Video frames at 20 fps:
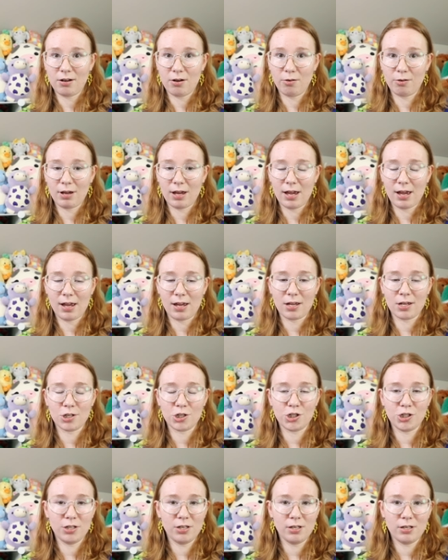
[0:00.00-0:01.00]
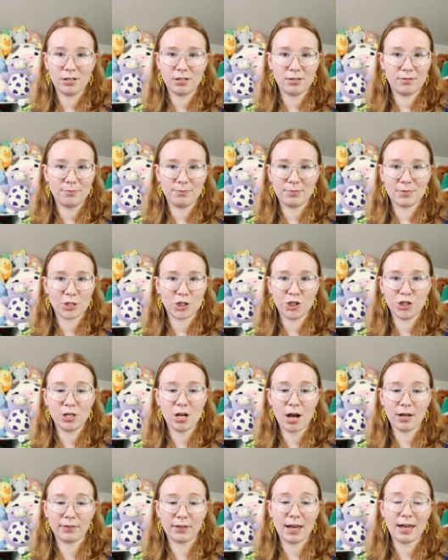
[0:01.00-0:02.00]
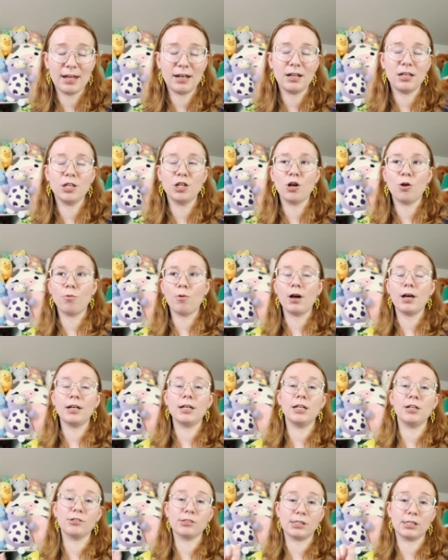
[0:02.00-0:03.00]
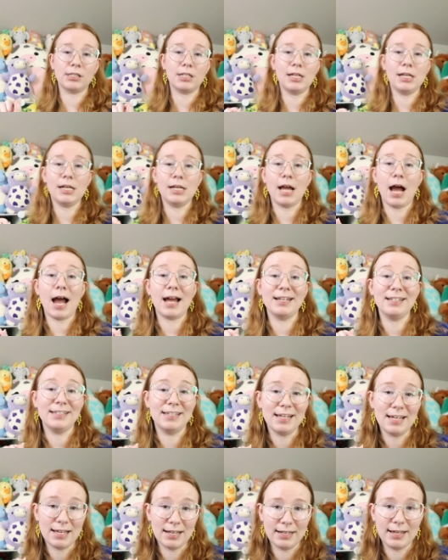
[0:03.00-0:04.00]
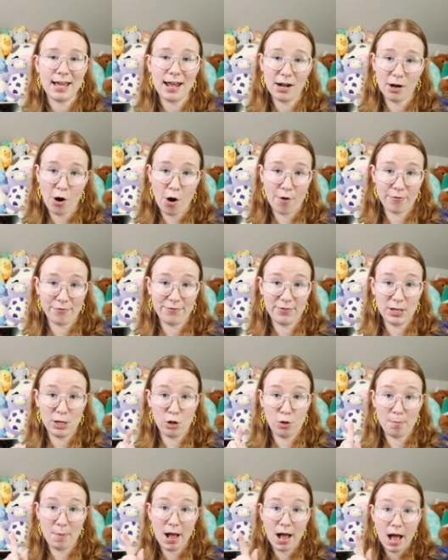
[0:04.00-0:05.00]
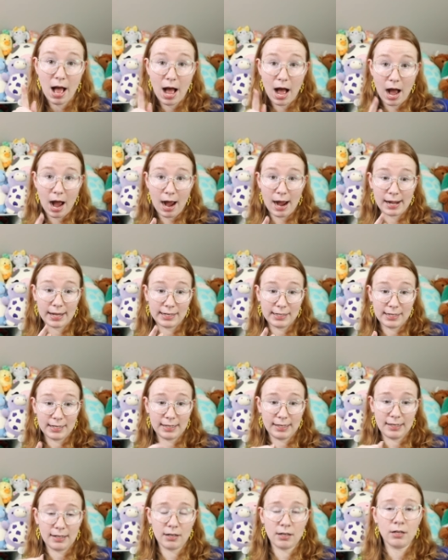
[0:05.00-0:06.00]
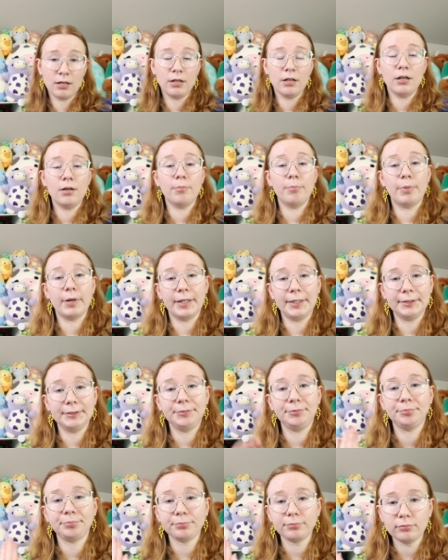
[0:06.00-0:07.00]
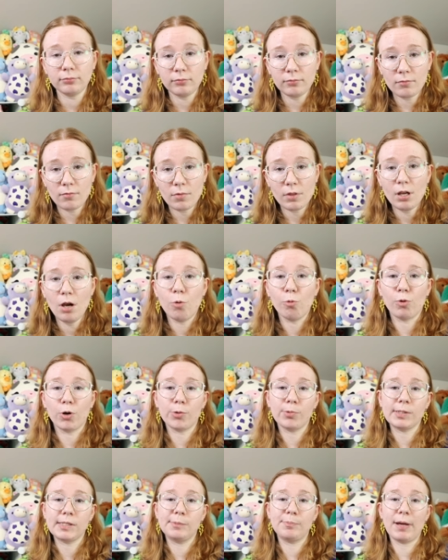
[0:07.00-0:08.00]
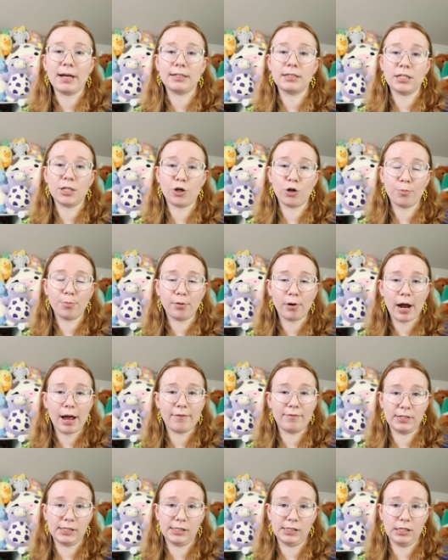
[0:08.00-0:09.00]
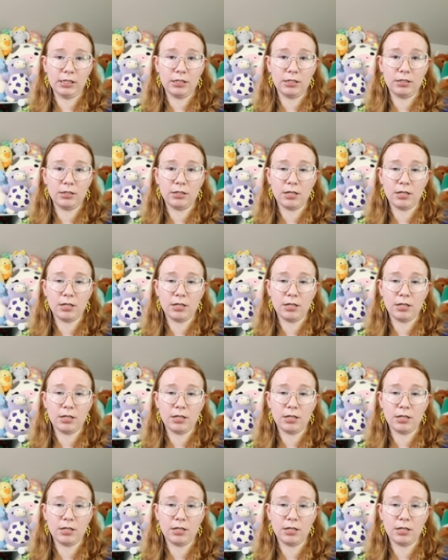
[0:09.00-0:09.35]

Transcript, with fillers: Okay. She, she got that. And you know what? Here's the tea. I did get it on film. I did, but we're respecting her privacy.